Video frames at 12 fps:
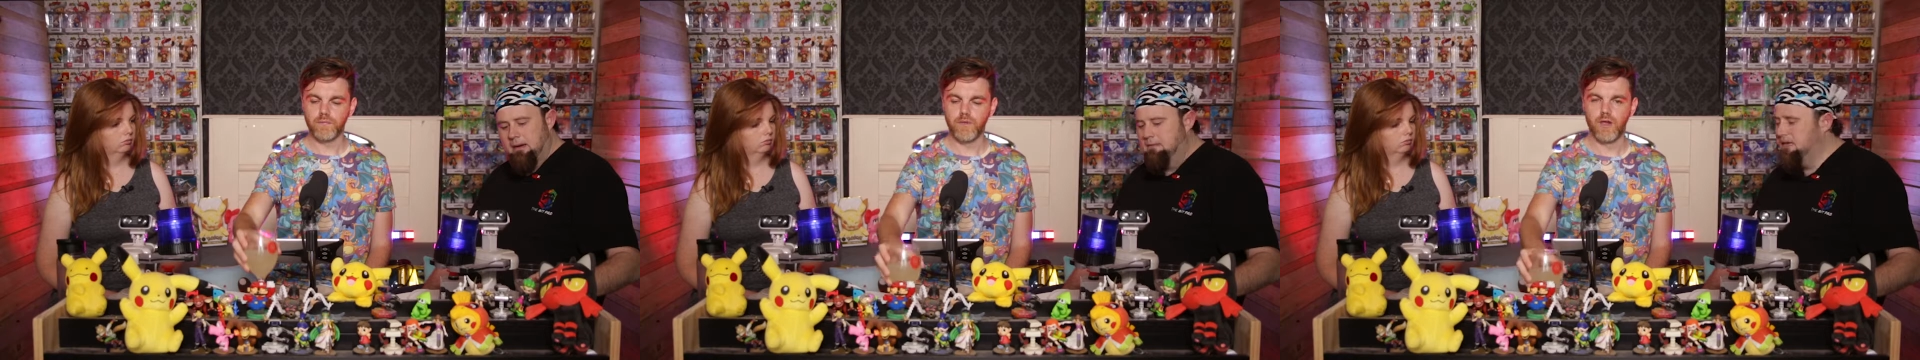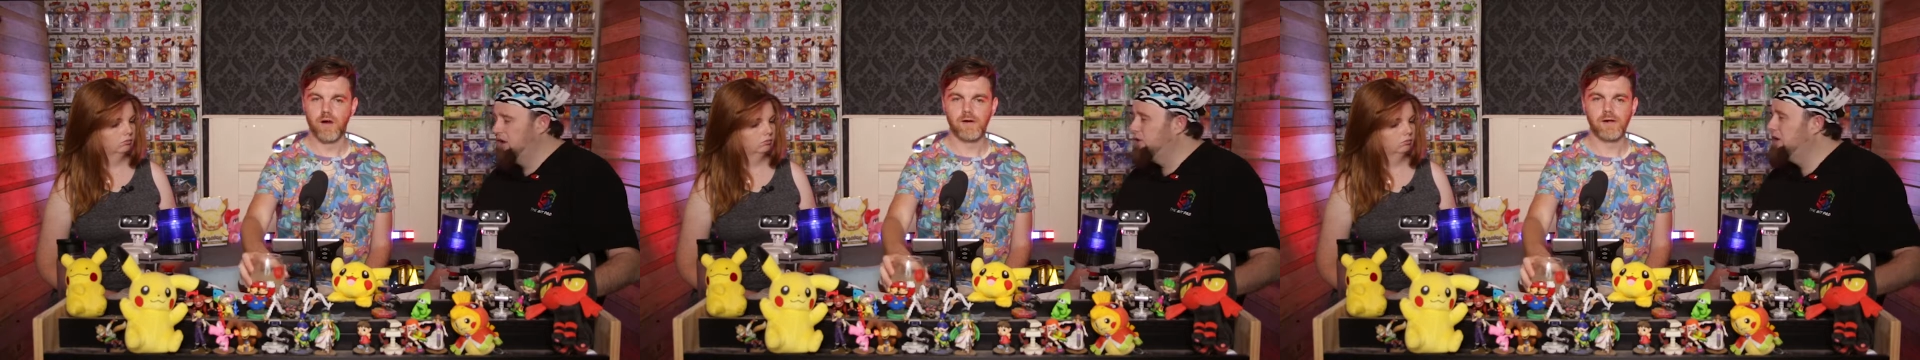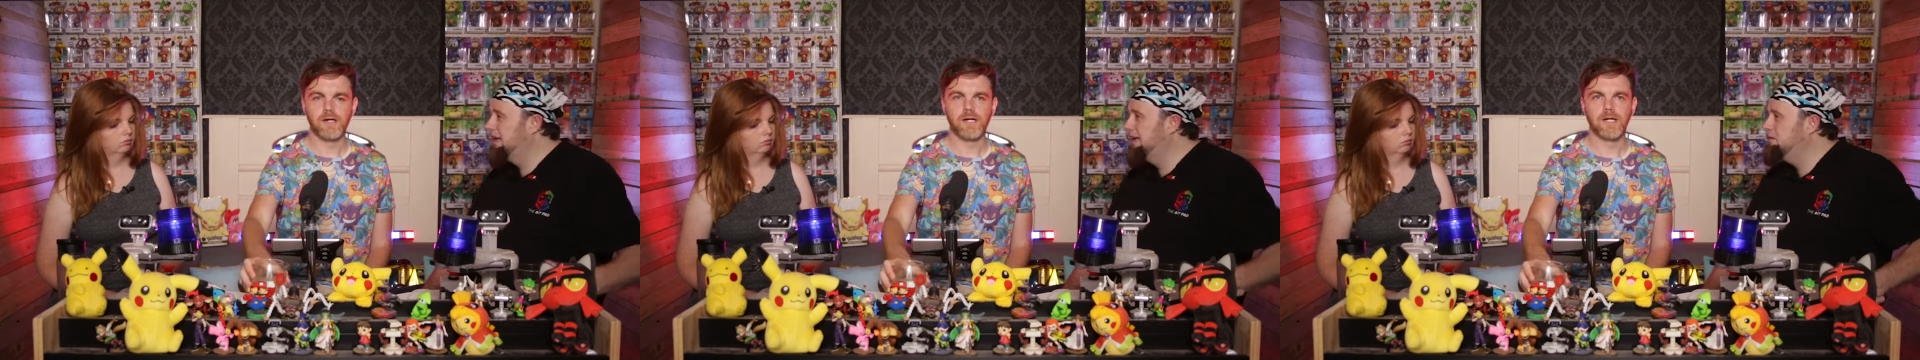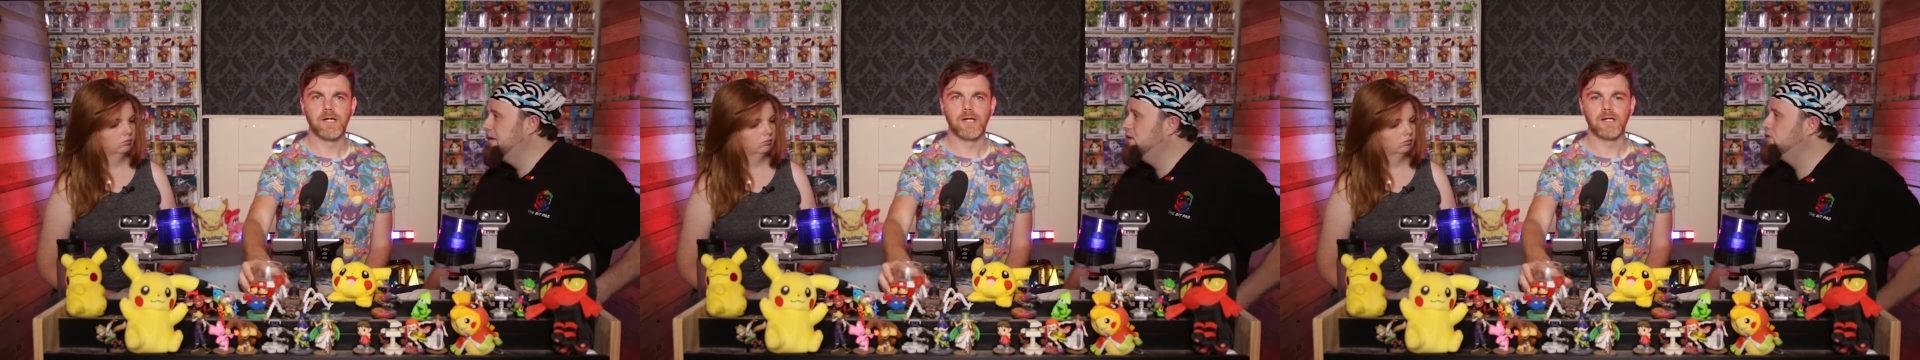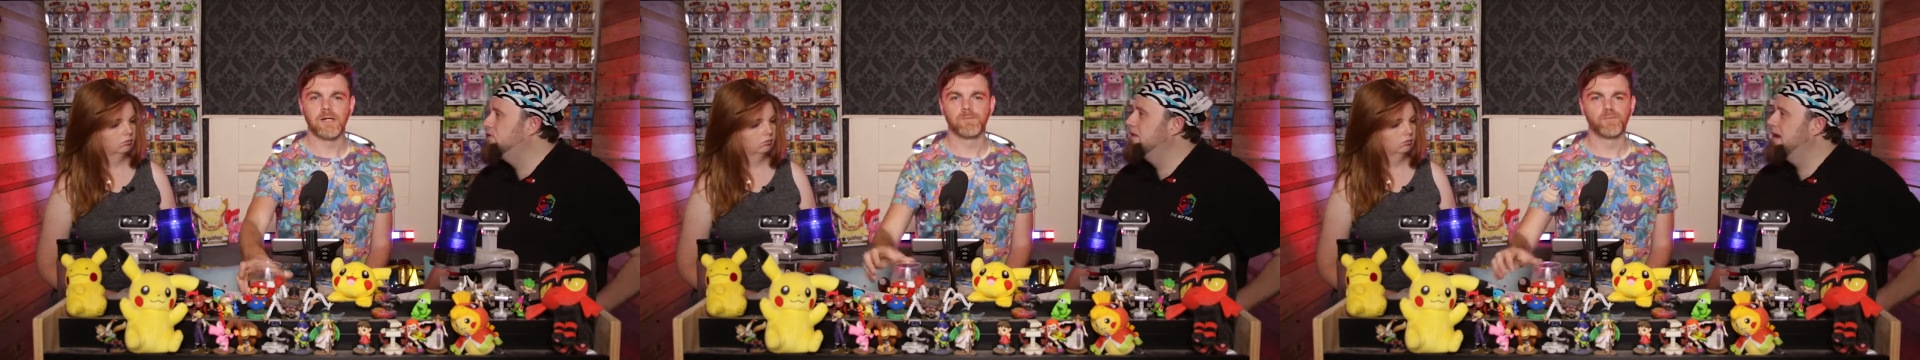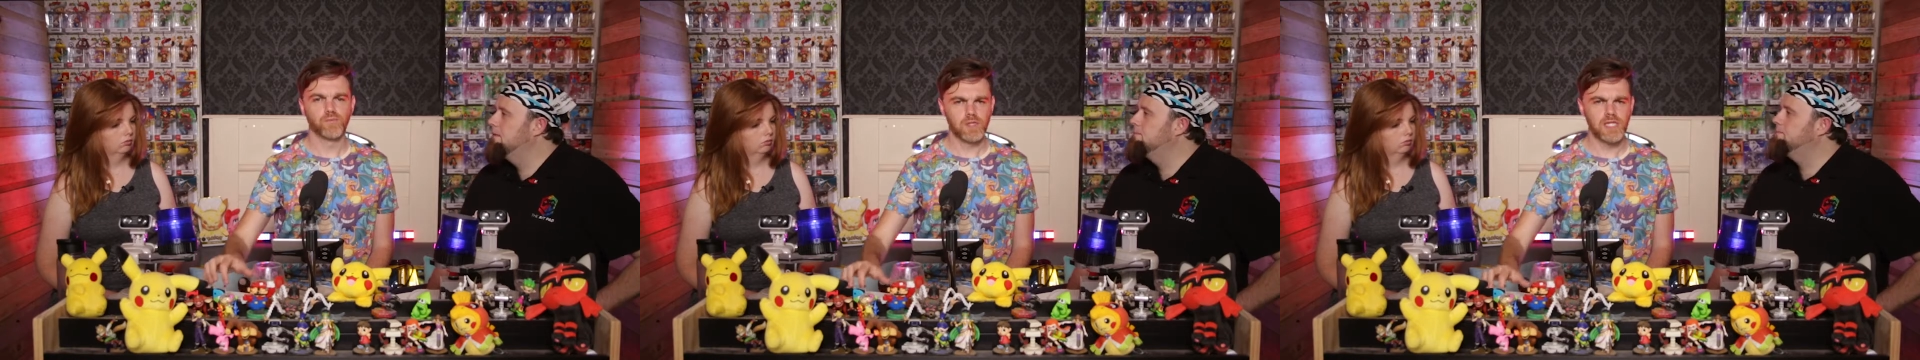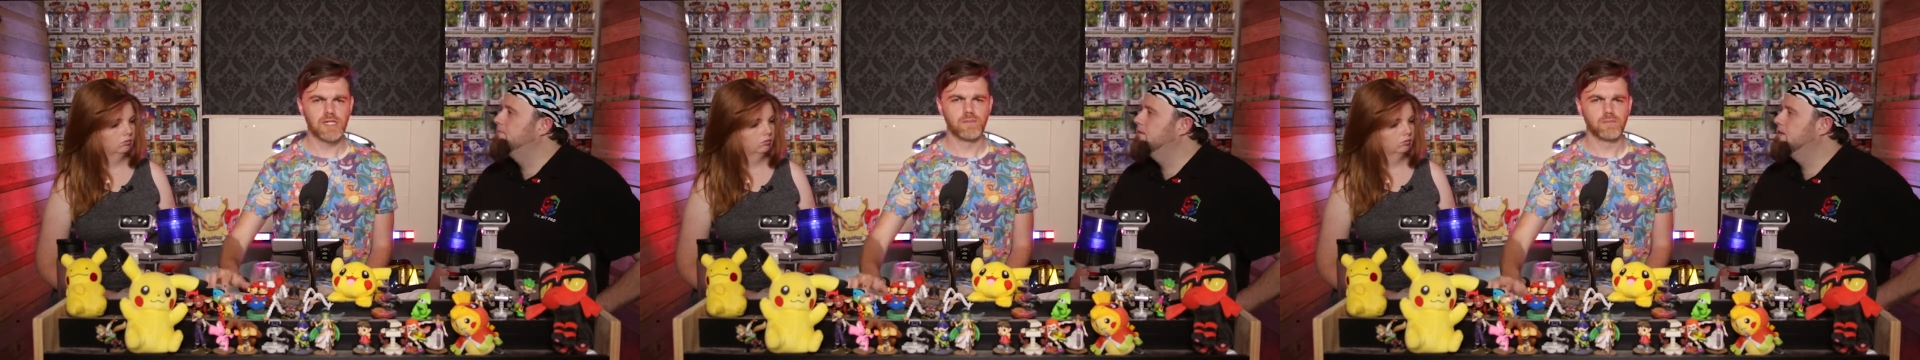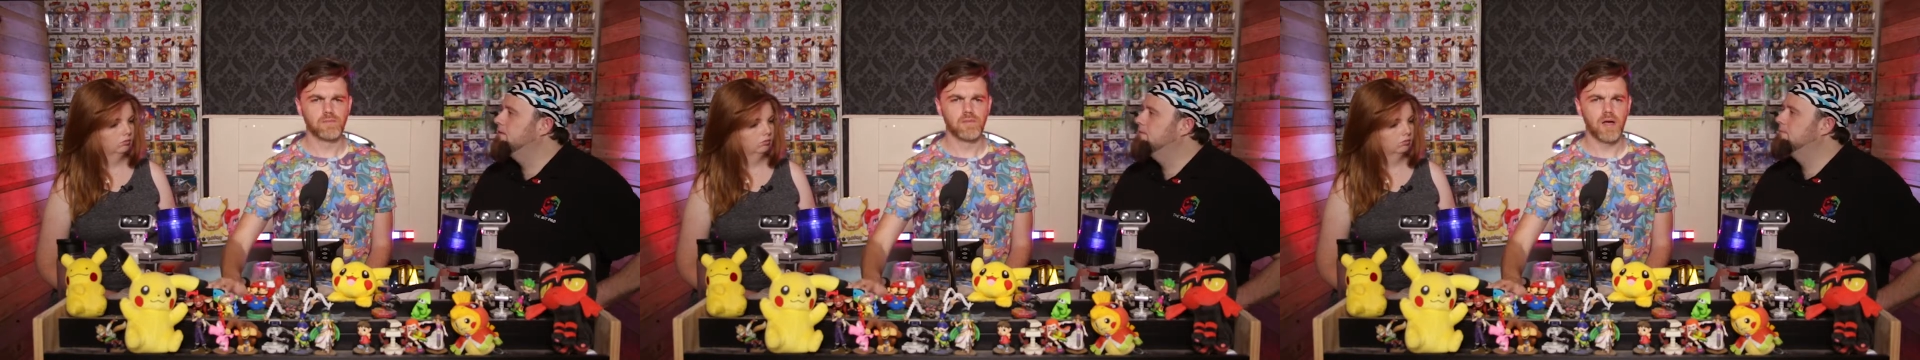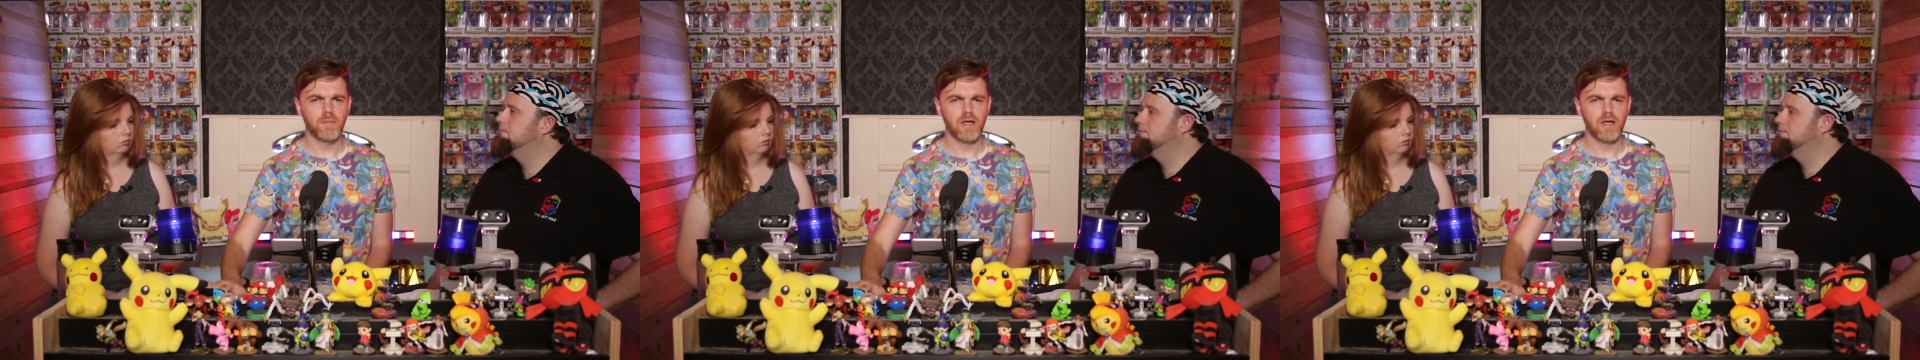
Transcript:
Speaker 1: maybe locally we could do that. Yeah. I'll